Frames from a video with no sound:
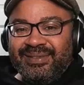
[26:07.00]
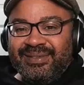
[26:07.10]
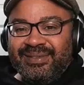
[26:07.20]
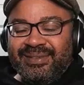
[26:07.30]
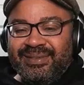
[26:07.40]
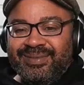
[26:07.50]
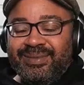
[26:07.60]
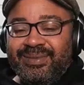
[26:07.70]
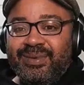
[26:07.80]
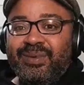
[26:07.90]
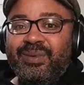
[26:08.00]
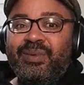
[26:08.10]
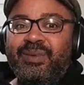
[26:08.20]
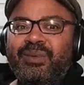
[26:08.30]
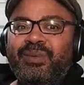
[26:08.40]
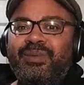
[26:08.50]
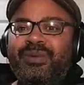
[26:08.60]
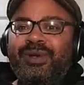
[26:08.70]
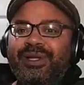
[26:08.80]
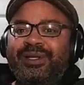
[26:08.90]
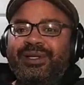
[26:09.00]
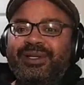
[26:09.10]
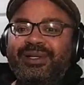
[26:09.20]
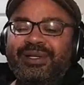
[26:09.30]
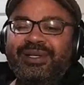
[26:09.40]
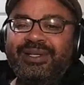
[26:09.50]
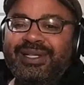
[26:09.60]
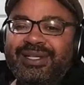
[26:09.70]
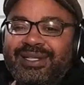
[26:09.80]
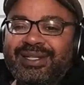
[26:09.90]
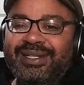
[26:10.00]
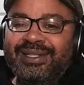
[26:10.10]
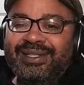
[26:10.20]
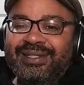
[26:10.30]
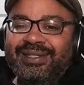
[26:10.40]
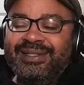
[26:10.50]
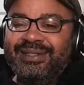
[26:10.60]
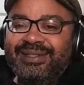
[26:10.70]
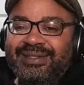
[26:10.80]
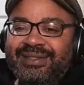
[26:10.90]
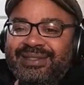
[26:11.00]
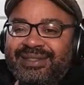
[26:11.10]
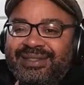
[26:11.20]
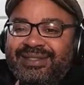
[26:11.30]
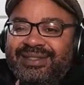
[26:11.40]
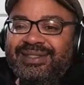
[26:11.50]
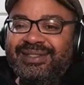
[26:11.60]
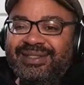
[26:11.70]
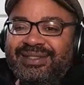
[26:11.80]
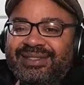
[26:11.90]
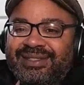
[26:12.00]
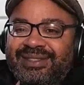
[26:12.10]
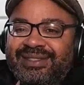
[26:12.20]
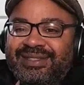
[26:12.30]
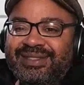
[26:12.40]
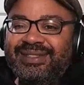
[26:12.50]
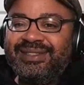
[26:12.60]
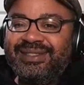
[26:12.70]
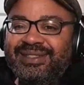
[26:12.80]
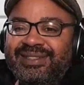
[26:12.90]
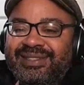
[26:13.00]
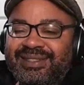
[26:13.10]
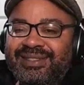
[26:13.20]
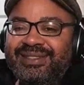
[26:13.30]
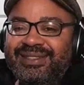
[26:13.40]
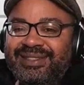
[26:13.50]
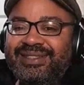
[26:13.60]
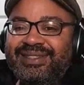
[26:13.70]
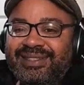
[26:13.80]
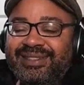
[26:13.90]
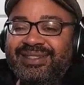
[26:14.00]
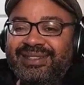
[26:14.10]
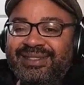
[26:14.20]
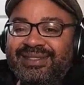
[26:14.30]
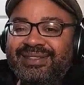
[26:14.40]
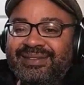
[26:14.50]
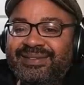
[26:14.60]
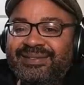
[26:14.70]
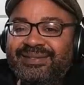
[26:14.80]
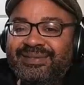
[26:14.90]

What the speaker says: No words are spoken by the person on screen.